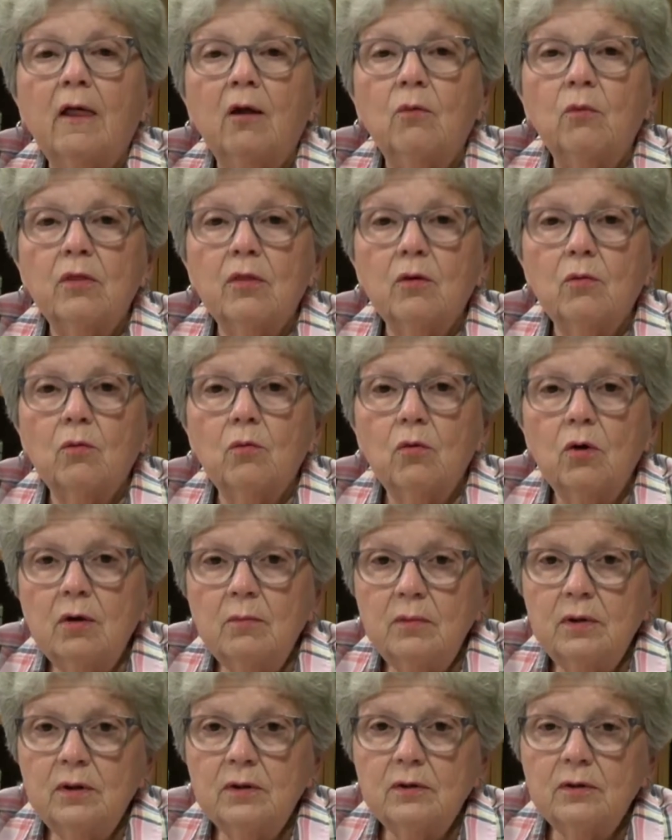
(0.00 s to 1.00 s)
When the
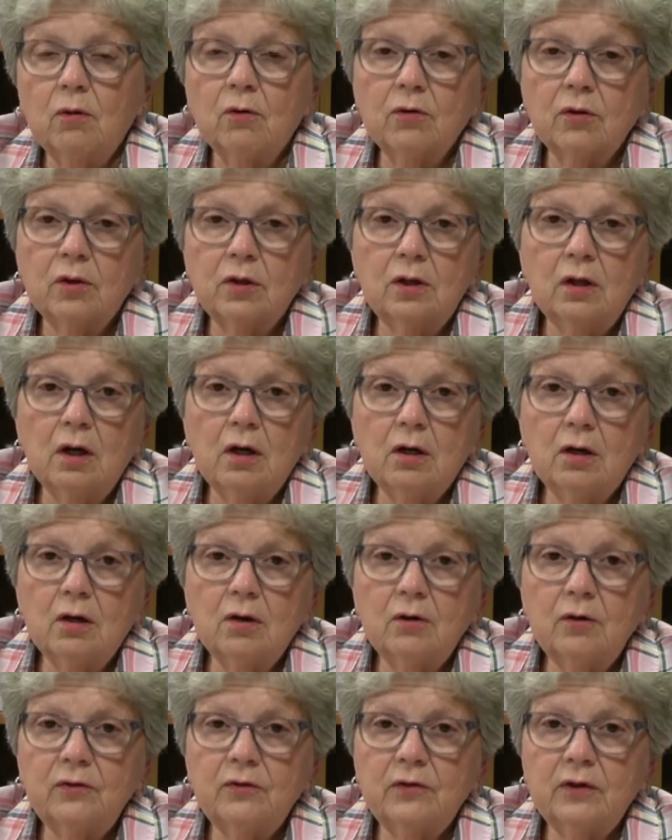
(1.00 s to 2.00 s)
woman or the young
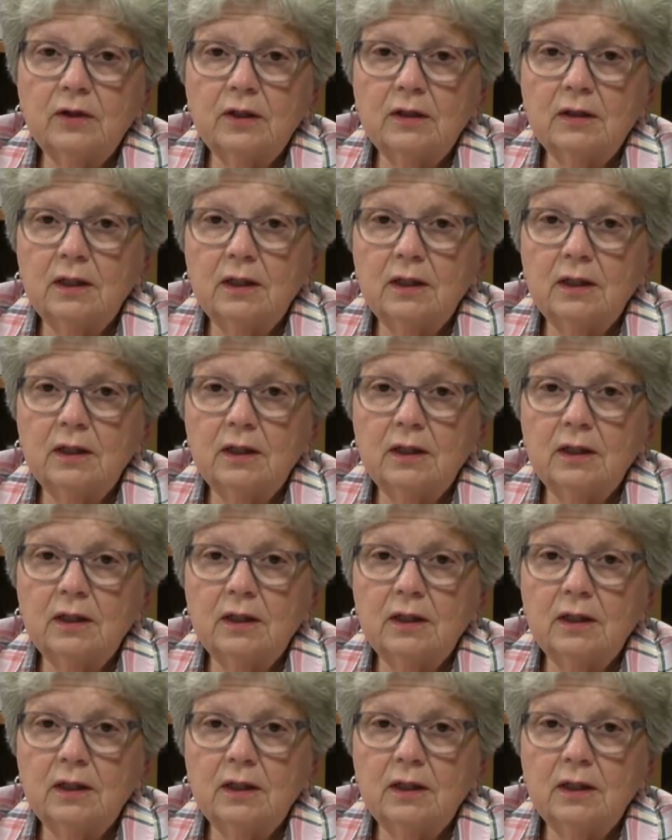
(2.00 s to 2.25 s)
girl said